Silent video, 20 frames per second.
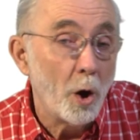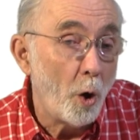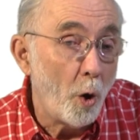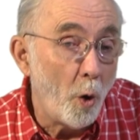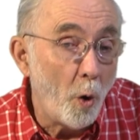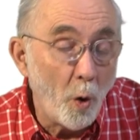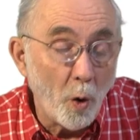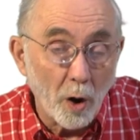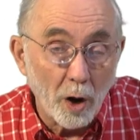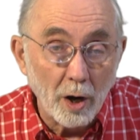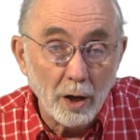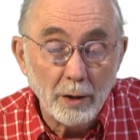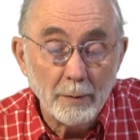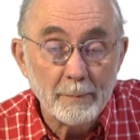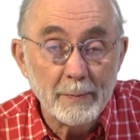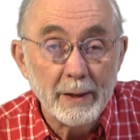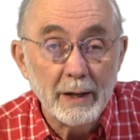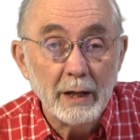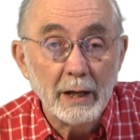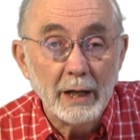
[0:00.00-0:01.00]
Or
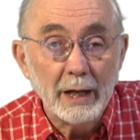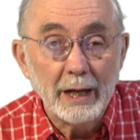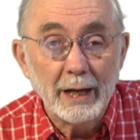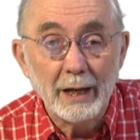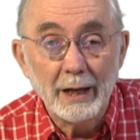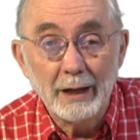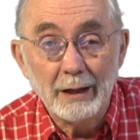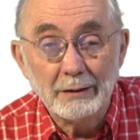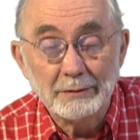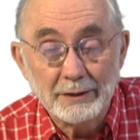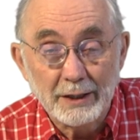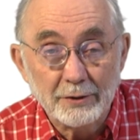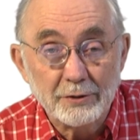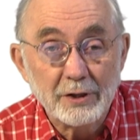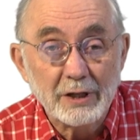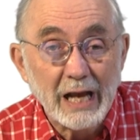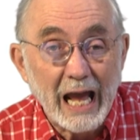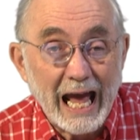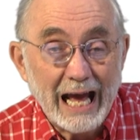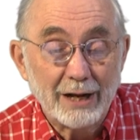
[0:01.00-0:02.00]

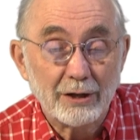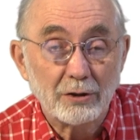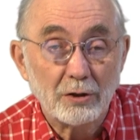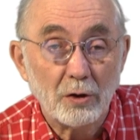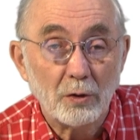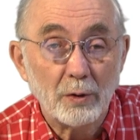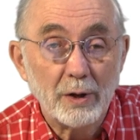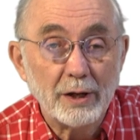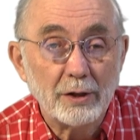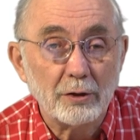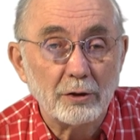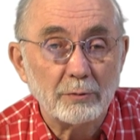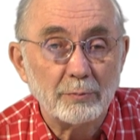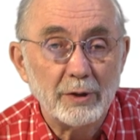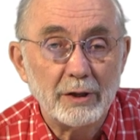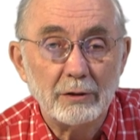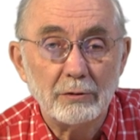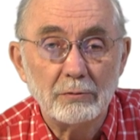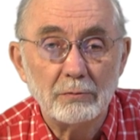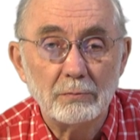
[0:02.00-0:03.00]
another category could
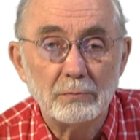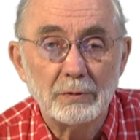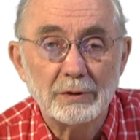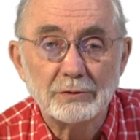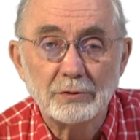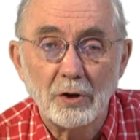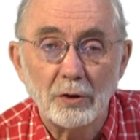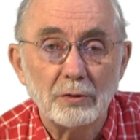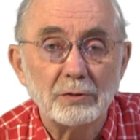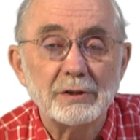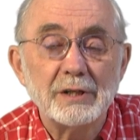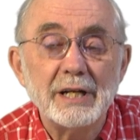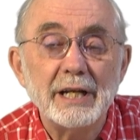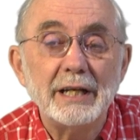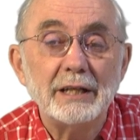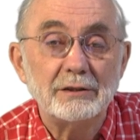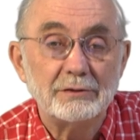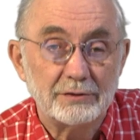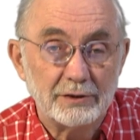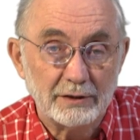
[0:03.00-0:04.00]
be what's called
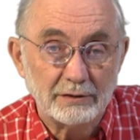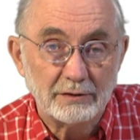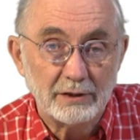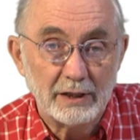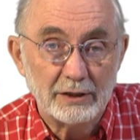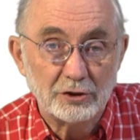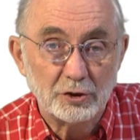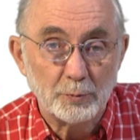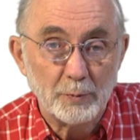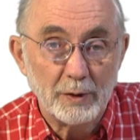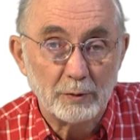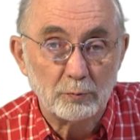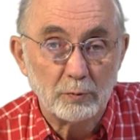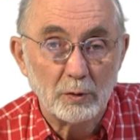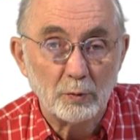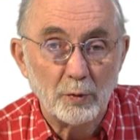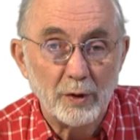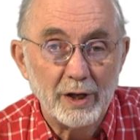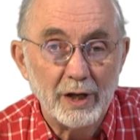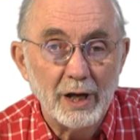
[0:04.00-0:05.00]
needs assessment,
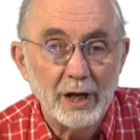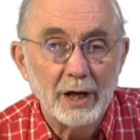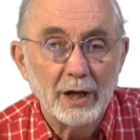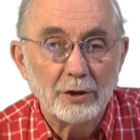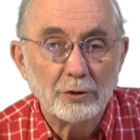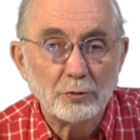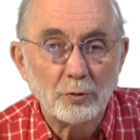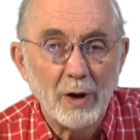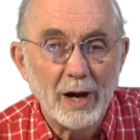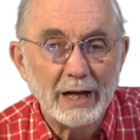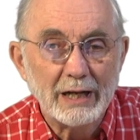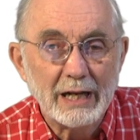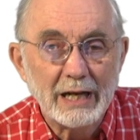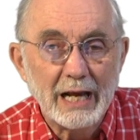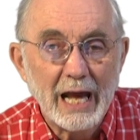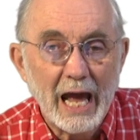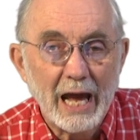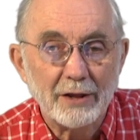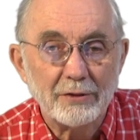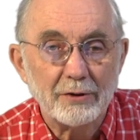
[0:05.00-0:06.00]
where we try to
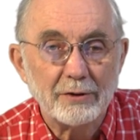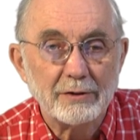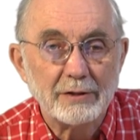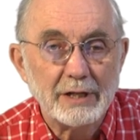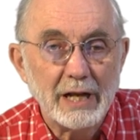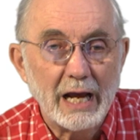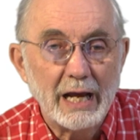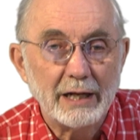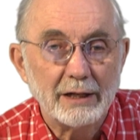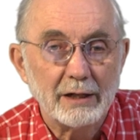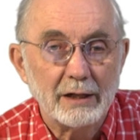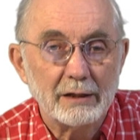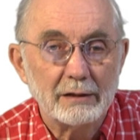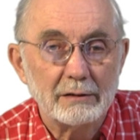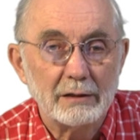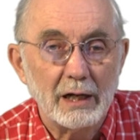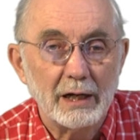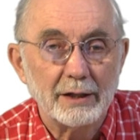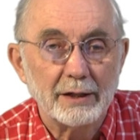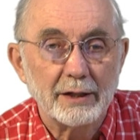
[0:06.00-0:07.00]
gather data
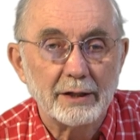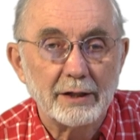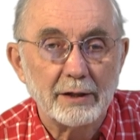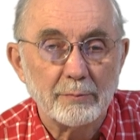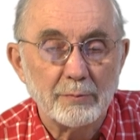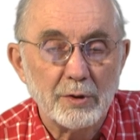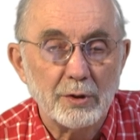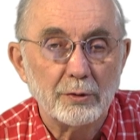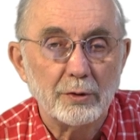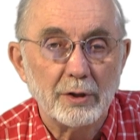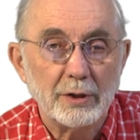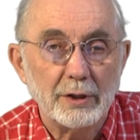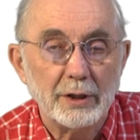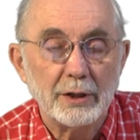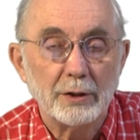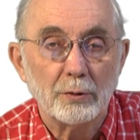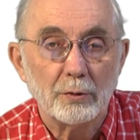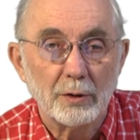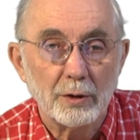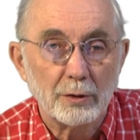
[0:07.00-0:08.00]
on a
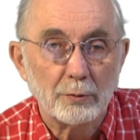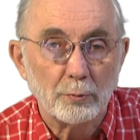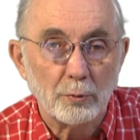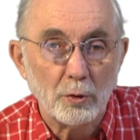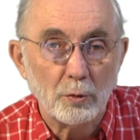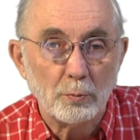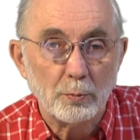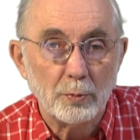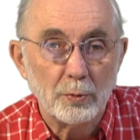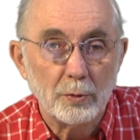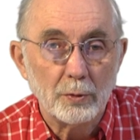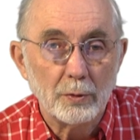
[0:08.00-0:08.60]
community or a group.